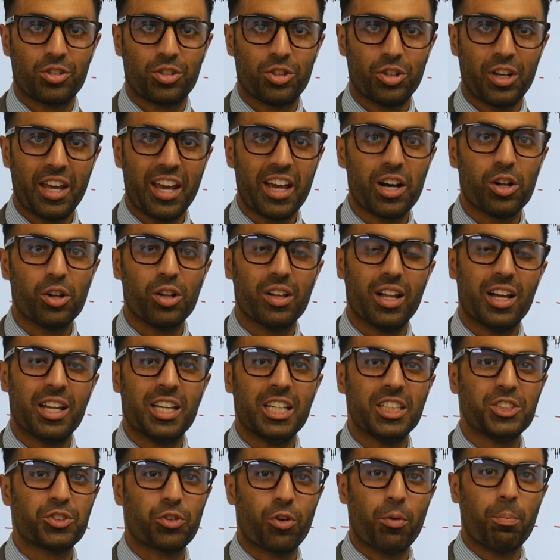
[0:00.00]
Good day all,
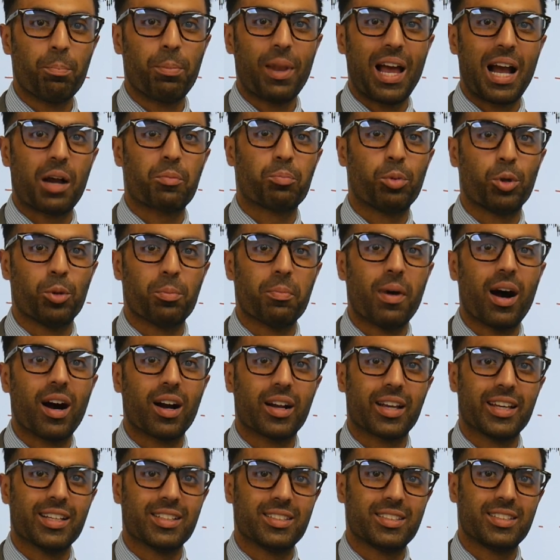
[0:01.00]
Anish from BlackBull
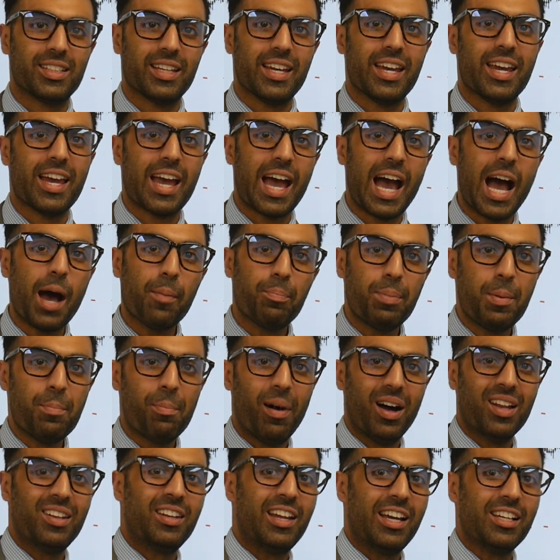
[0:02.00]
Markets here. Happy
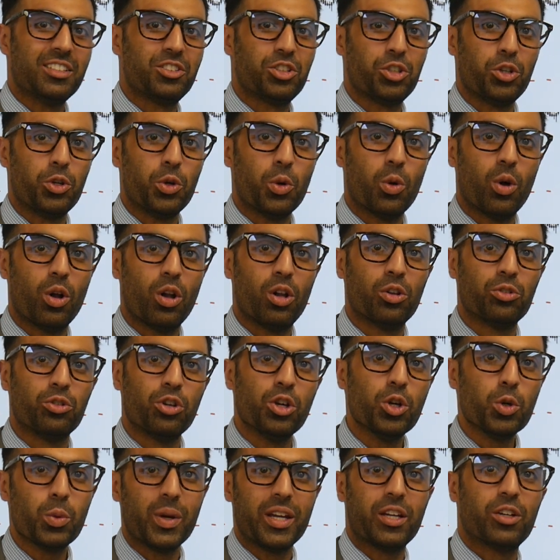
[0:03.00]
Monday to you all,
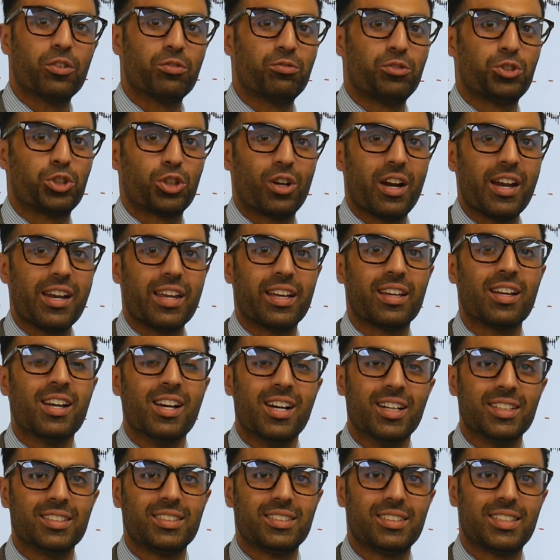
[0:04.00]
new week of
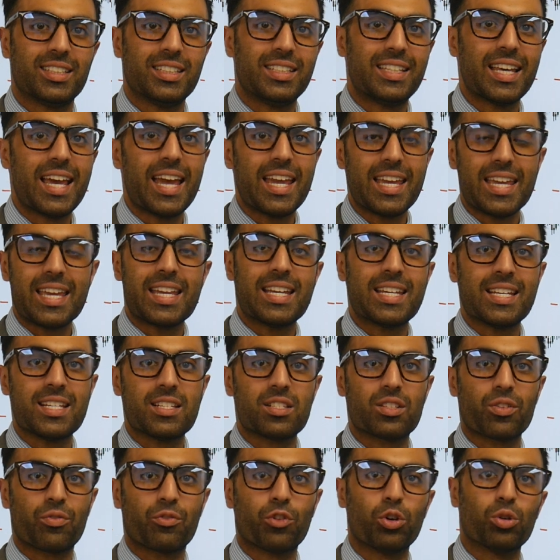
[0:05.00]
trading. Today
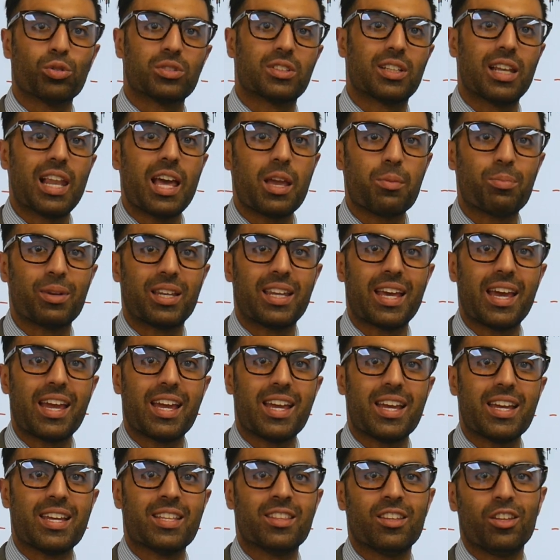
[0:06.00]
is of course Labor
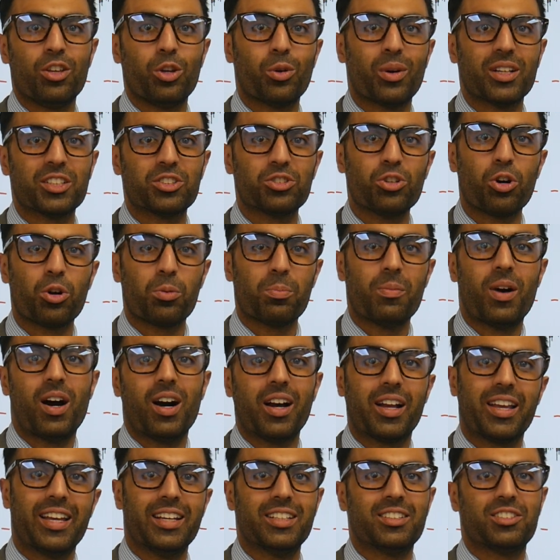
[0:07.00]
Day in the US stock
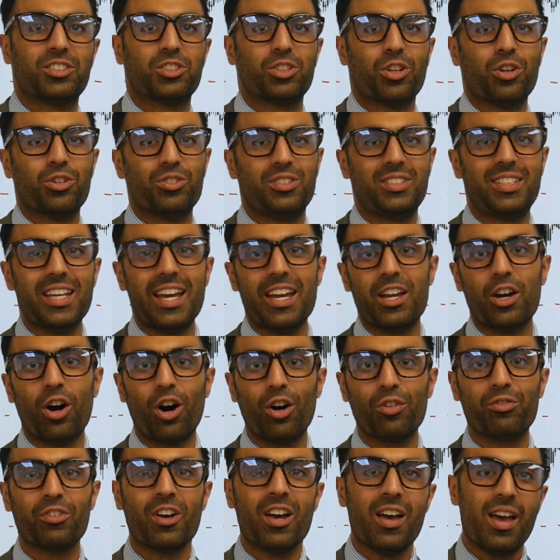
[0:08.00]
market, so day
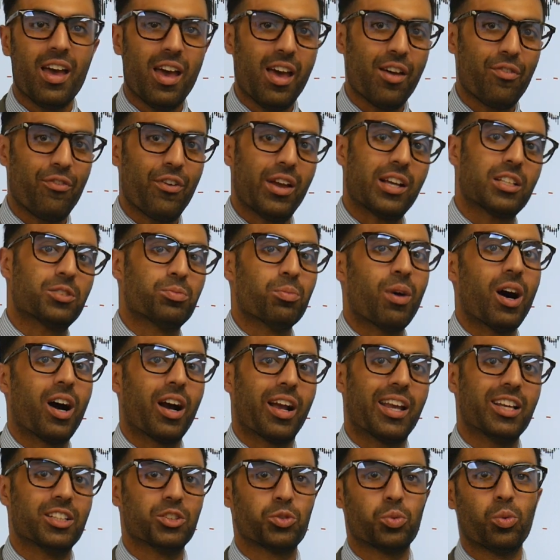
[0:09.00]
off, FX
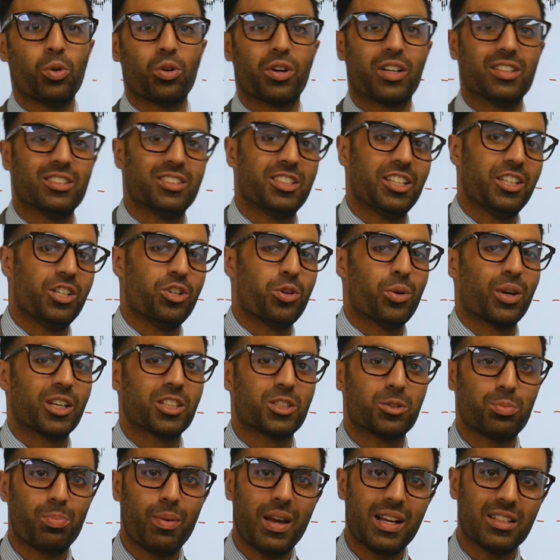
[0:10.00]
markets will continue.
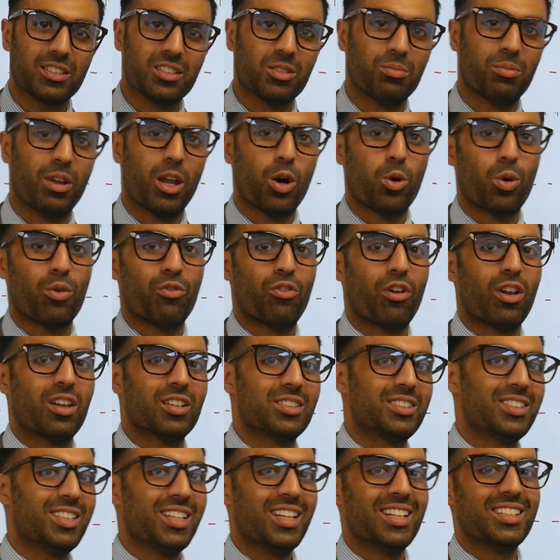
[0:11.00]
Expect some lower
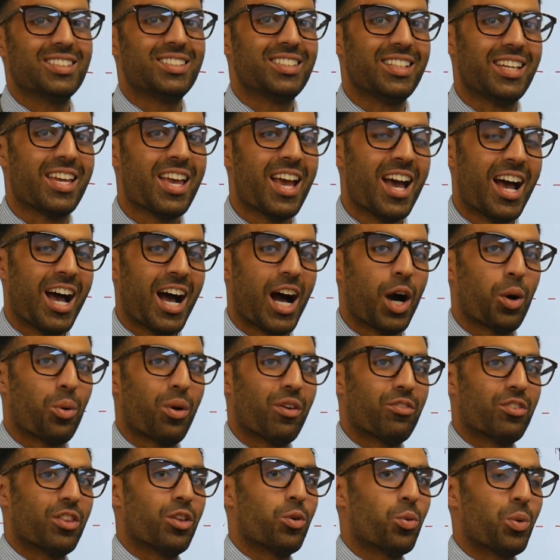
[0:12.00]
volatility.
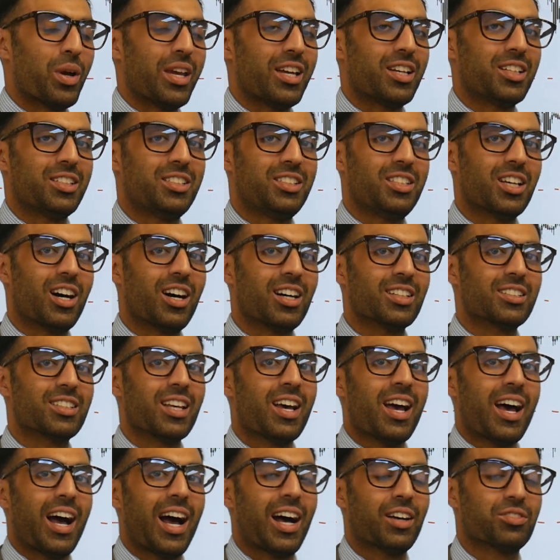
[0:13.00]
However, the week
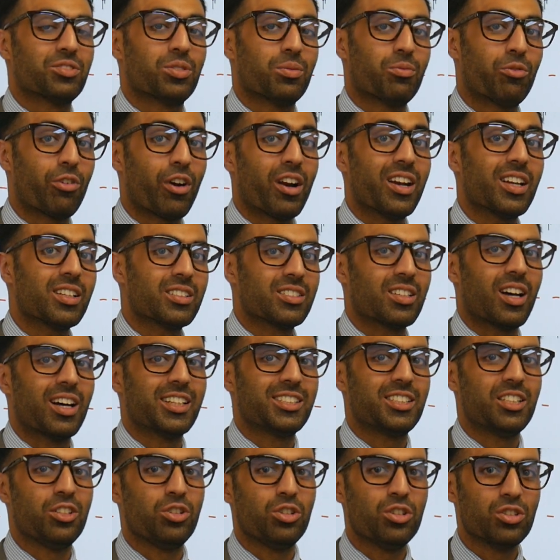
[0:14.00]
does have some very
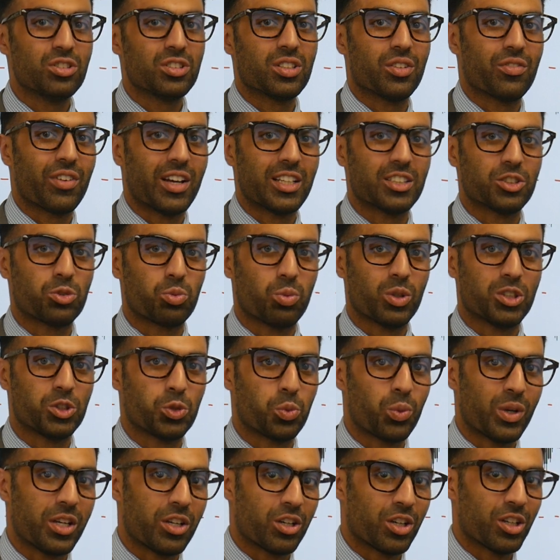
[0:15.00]
exciting news events,
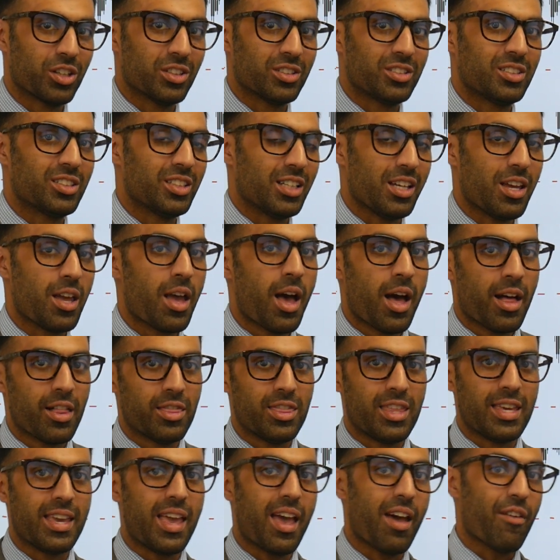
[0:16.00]
which we could see
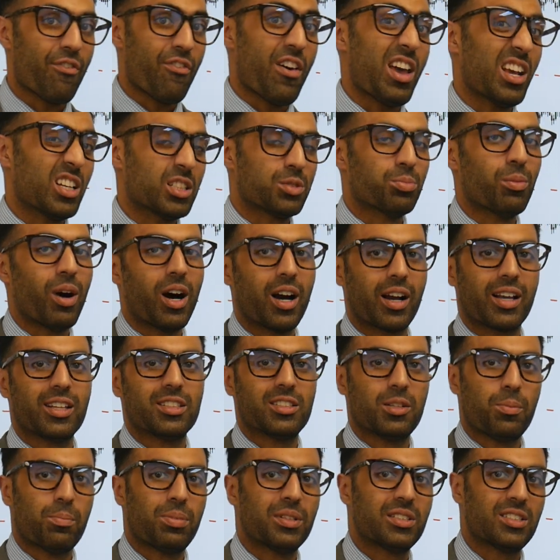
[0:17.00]
the FX
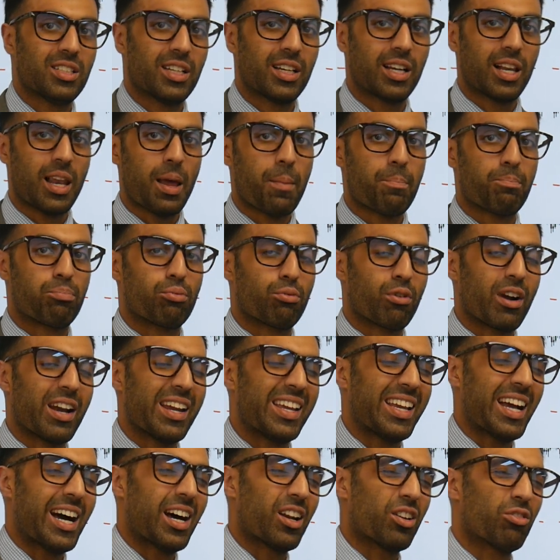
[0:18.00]
markets in particular
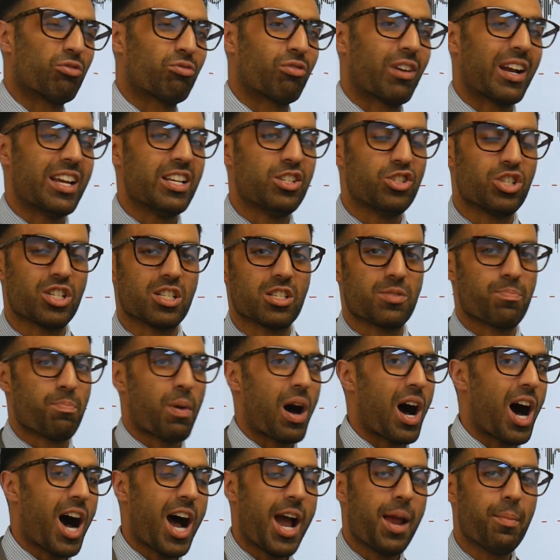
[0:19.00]
break out of ranges.
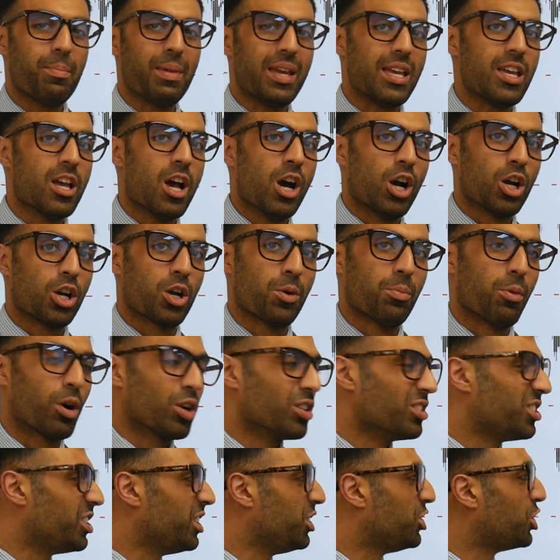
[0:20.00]
Behind me,
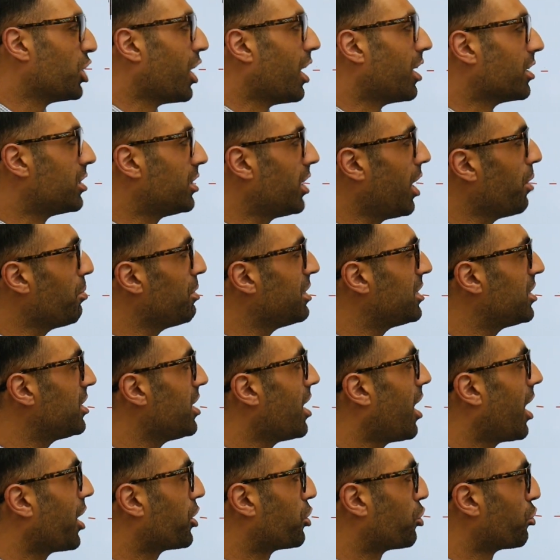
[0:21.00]
commodity chart,
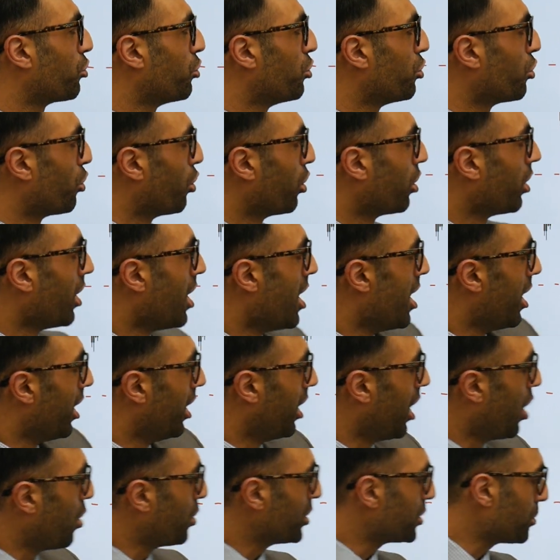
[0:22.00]
WTI crude oil,
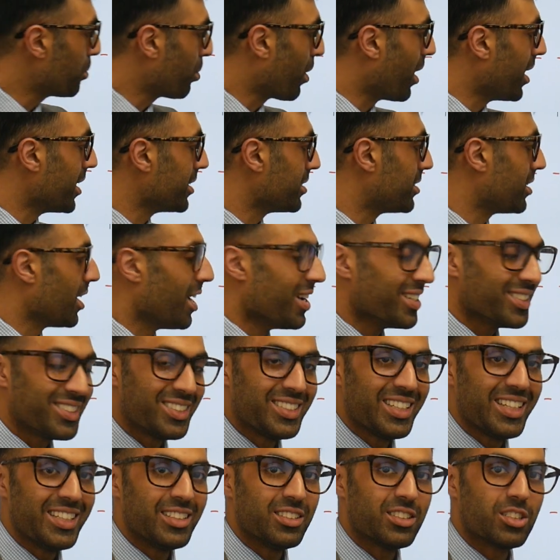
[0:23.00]
lowest price
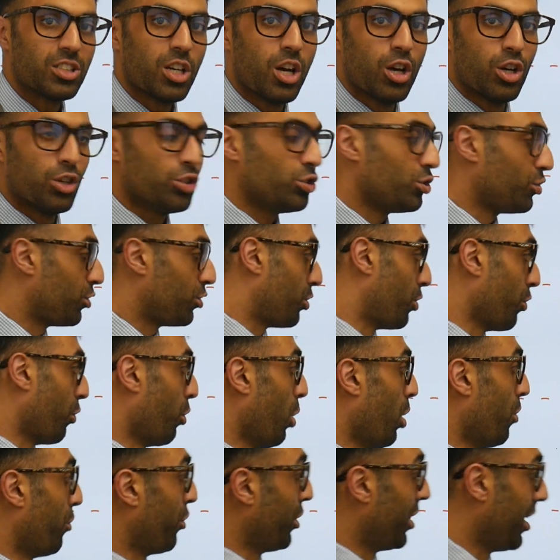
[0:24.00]
since,
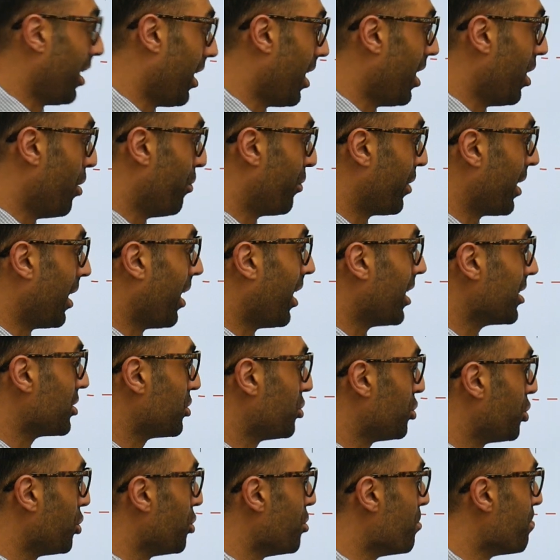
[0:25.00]
well, for the
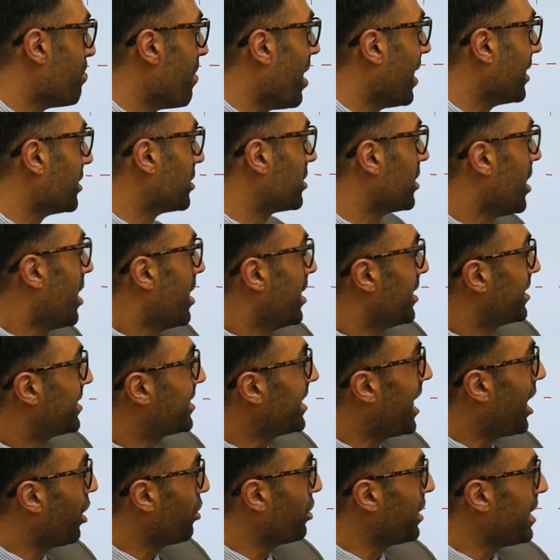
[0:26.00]
last 2 months.
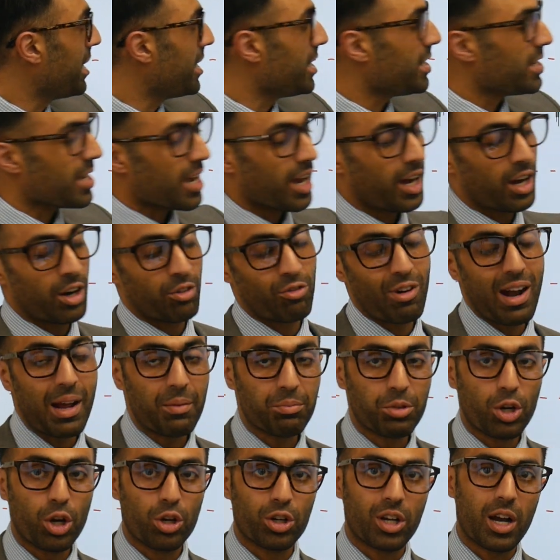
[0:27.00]
Saudi
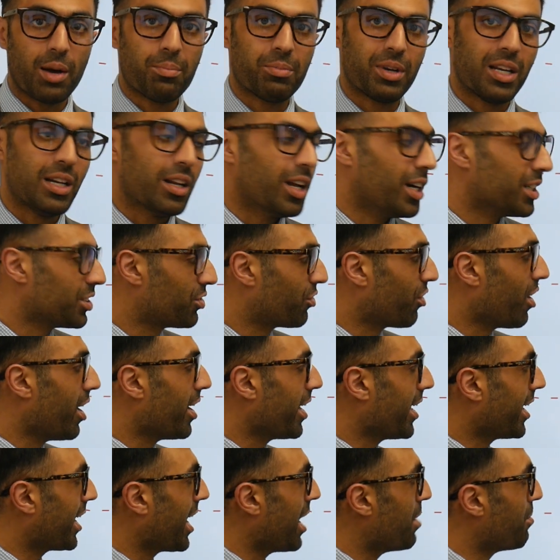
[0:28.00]
Aramco company last
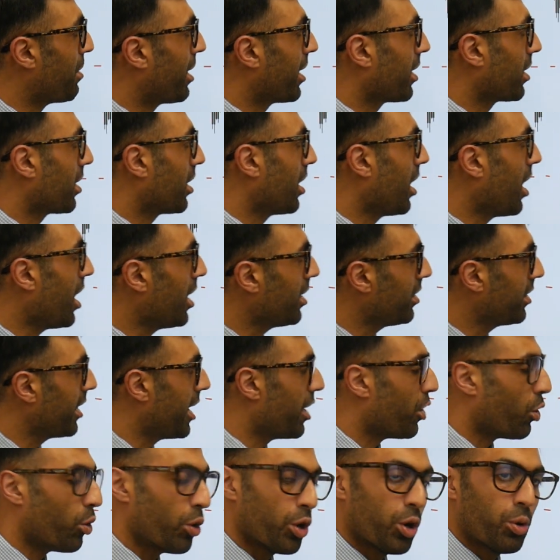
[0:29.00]
Friday came out and cut
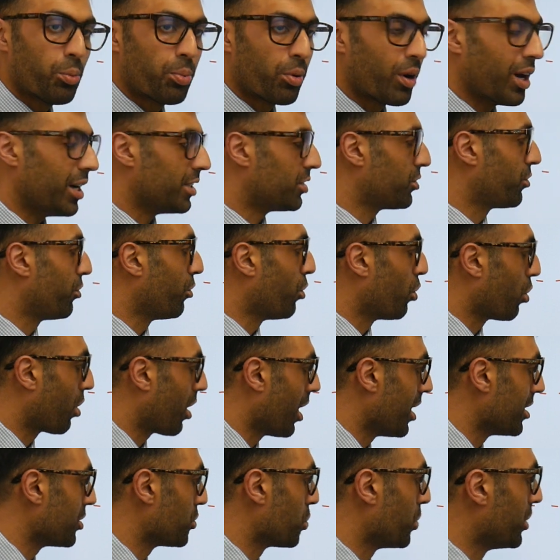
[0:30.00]
their oil price
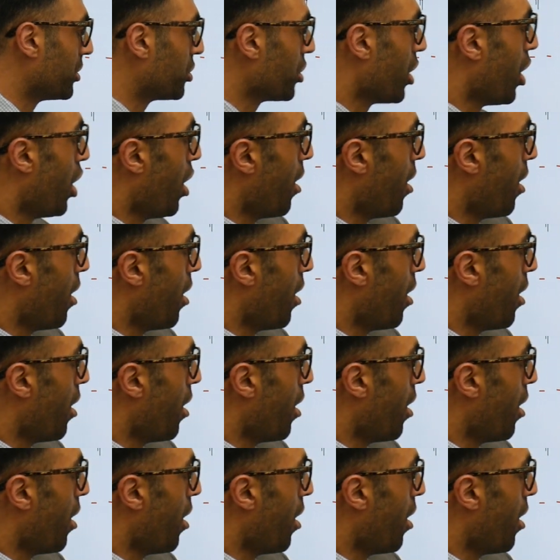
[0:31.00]
forecast, which